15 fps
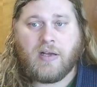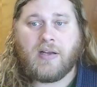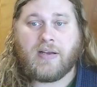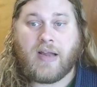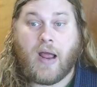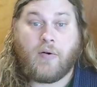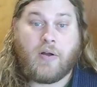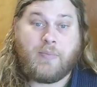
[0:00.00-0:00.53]

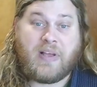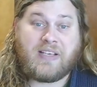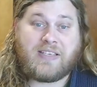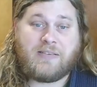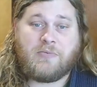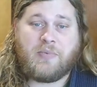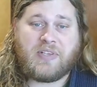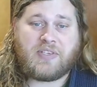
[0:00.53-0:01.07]
Now, it may seem
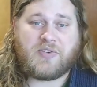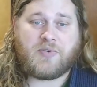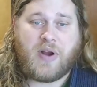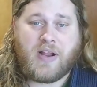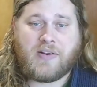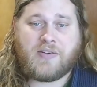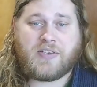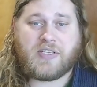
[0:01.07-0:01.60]
a bit
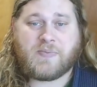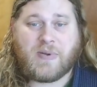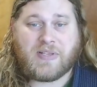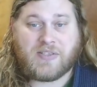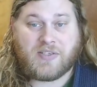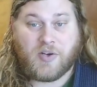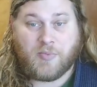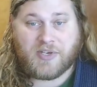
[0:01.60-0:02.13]
strange to spend
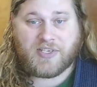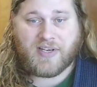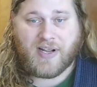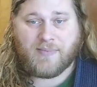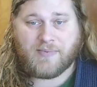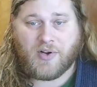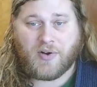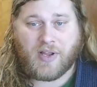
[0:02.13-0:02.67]
so much
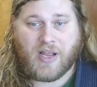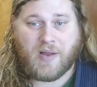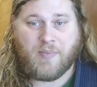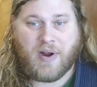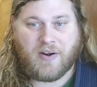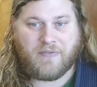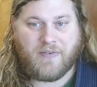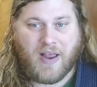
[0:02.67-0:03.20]
time talking
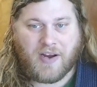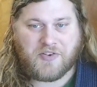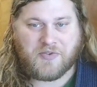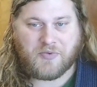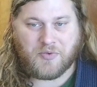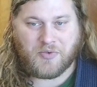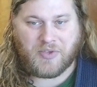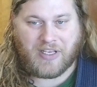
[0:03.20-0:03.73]
about a faction
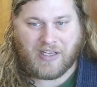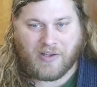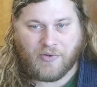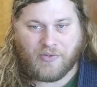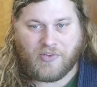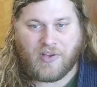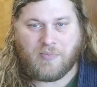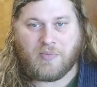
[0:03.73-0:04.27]
rule in Kill
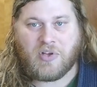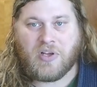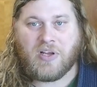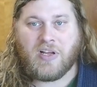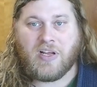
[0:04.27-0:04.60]
Team